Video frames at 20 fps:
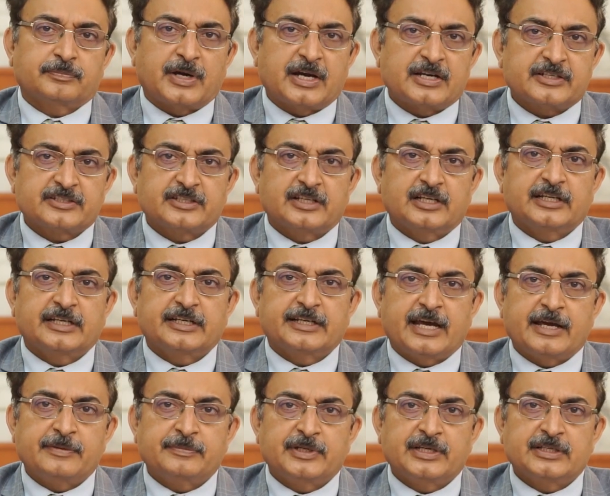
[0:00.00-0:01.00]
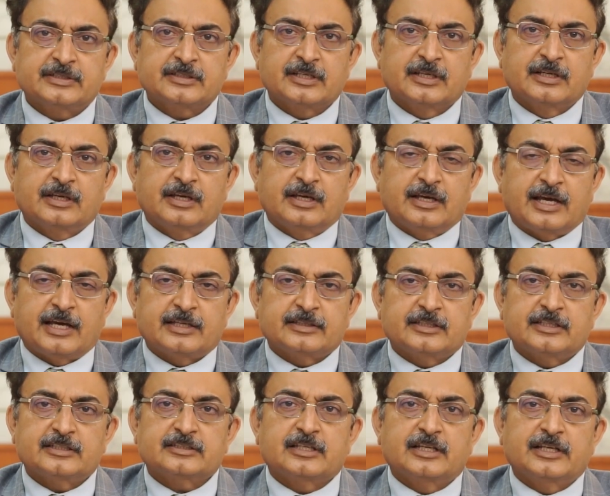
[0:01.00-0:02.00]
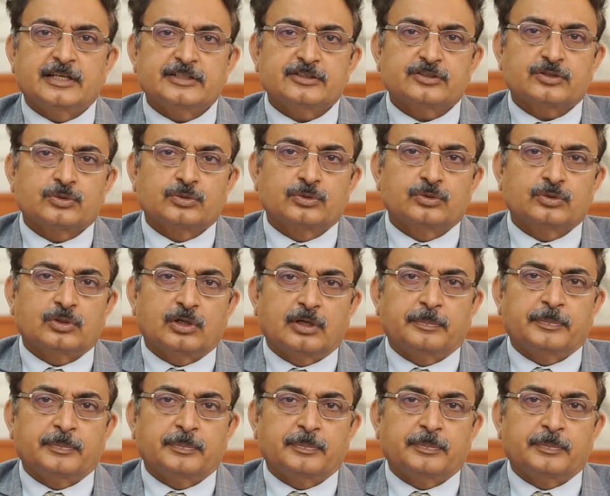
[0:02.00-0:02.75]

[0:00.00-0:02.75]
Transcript: partially damaged and this leads to